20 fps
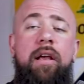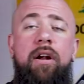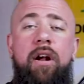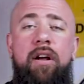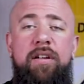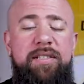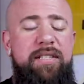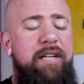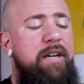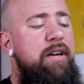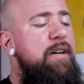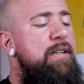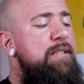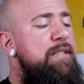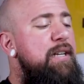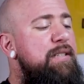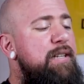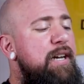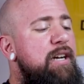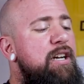In all
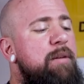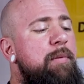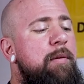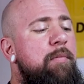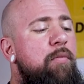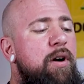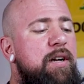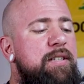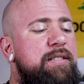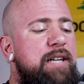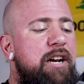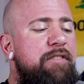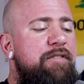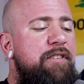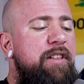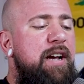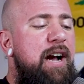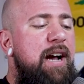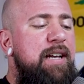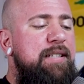seriousness, I couldn't be more excited
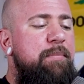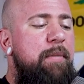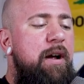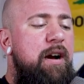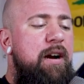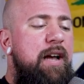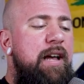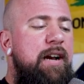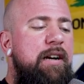for the guys at Merica